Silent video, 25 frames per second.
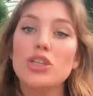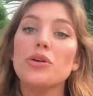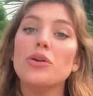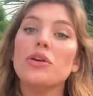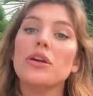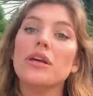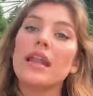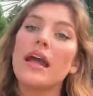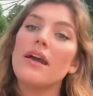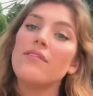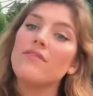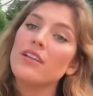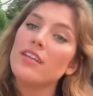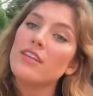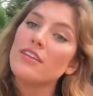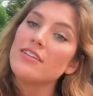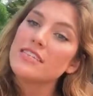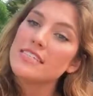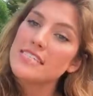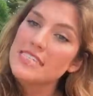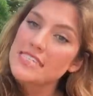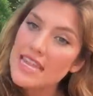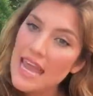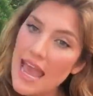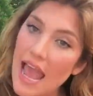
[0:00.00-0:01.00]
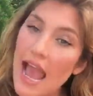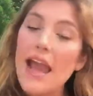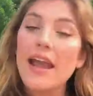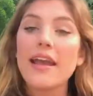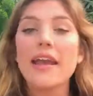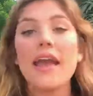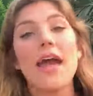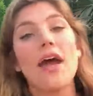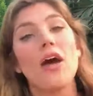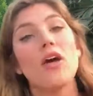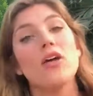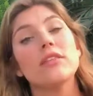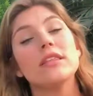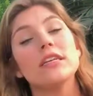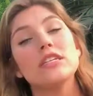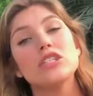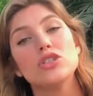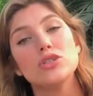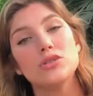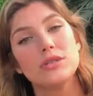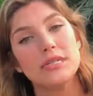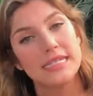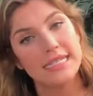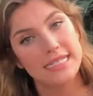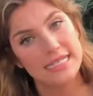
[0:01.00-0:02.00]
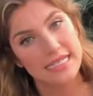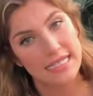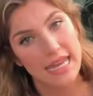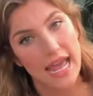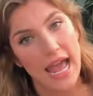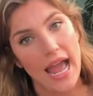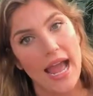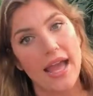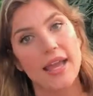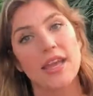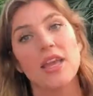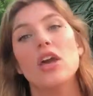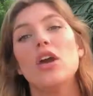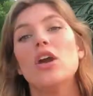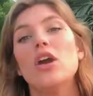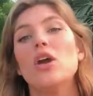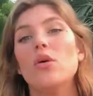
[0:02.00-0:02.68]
you're gonna have another snack, a healthy choice snack.